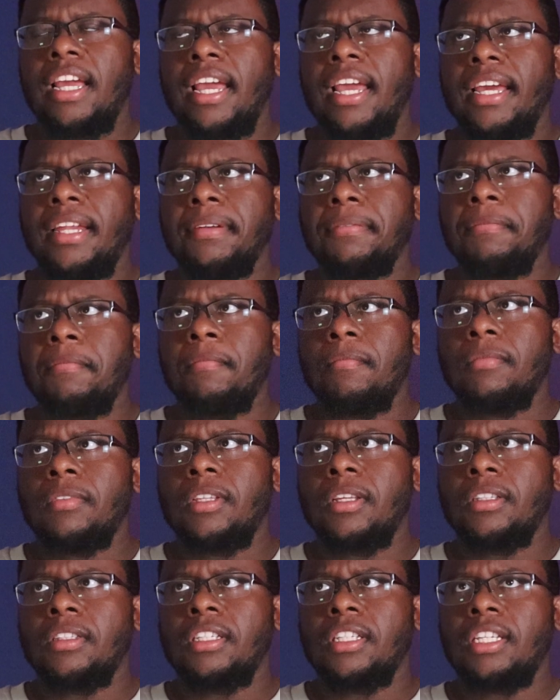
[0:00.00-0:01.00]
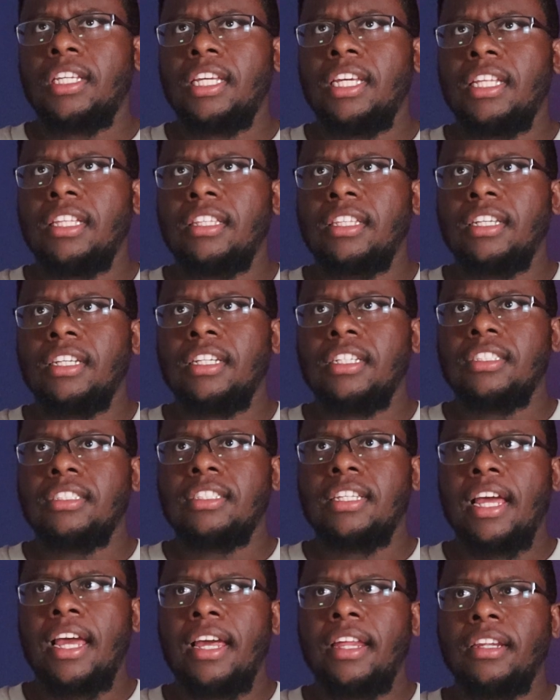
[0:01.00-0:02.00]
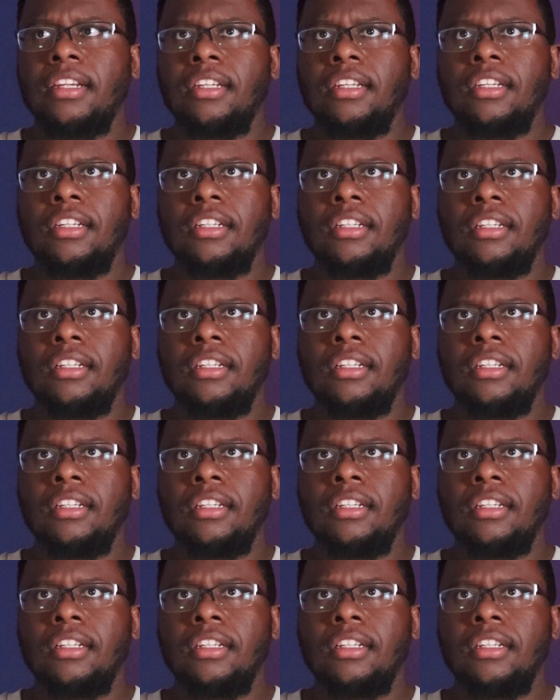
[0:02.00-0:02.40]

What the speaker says: And the key thing is that